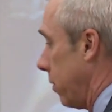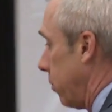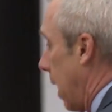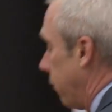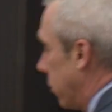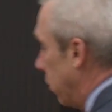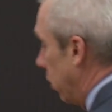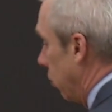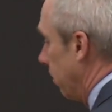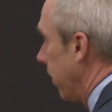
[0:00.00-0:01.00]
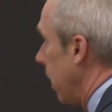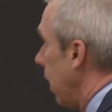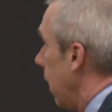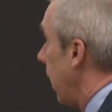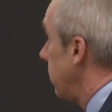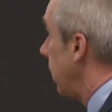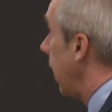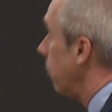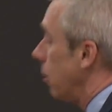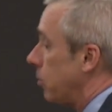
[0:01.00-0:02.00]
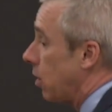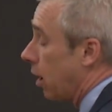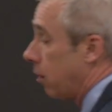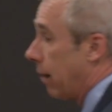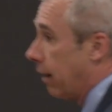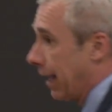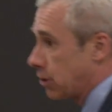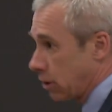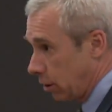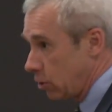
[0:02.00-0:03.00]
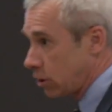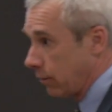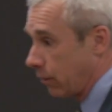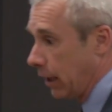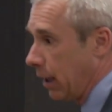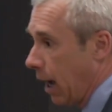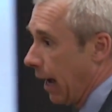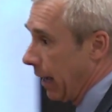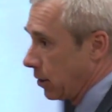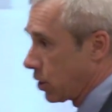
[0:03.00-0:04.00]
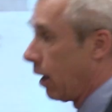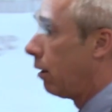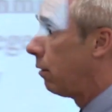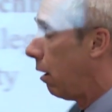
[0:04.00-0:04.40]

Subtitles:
this afternoon. Today I'm going to talk about exclusively IHL,